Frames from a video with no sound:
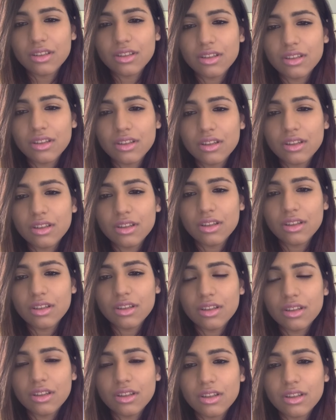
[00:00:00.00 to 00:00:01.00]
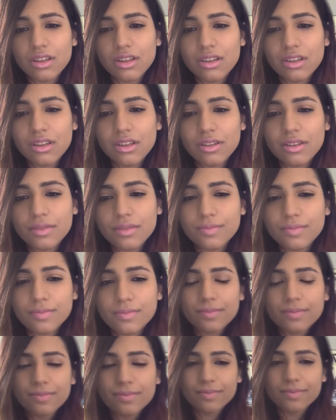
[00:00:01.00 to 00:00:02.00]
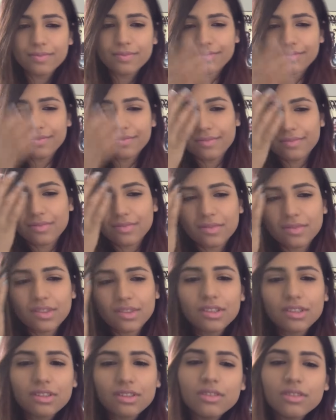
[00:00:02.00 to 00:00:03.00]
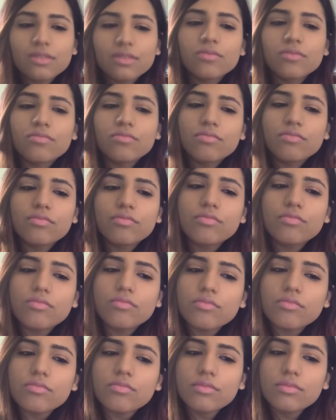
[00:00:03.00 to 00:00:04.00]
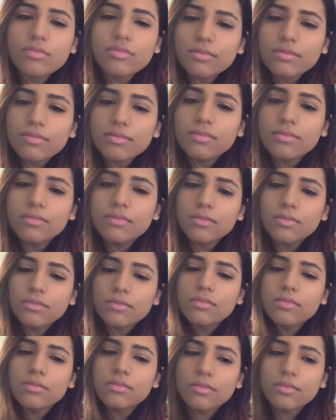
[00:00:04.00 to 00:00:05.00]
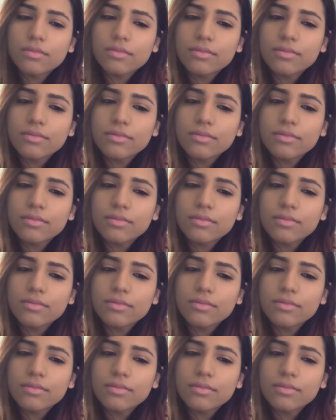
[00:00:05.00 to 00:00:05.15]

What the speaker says: No one is speaking in this clip.